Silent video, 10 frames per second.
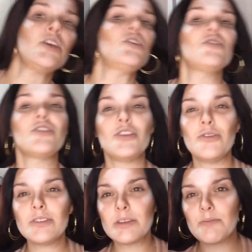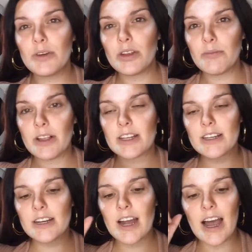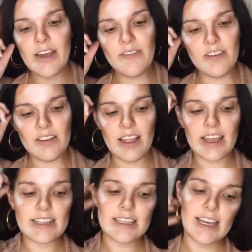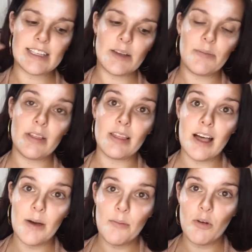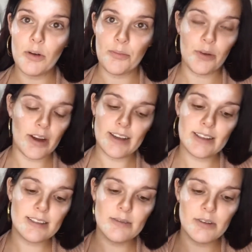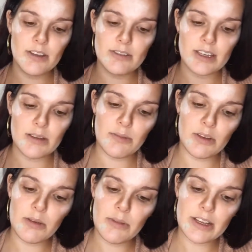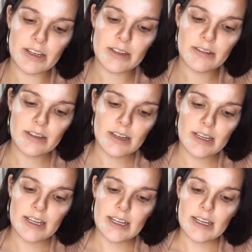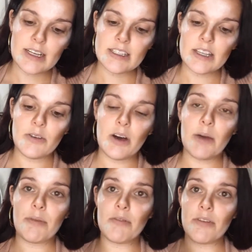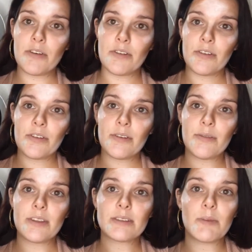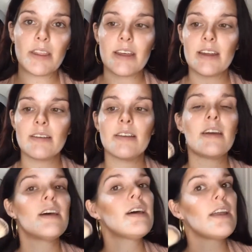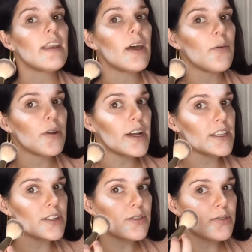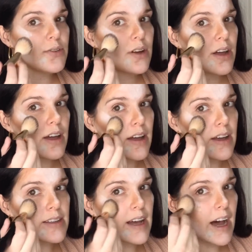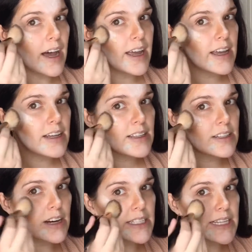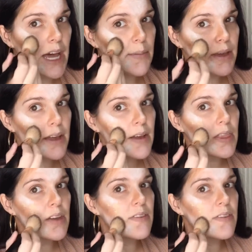You could use a beauty blender. I feel like it takes up a lot more product when using a beauty blender, so I prefer this method. Now what I do is I start dabbing the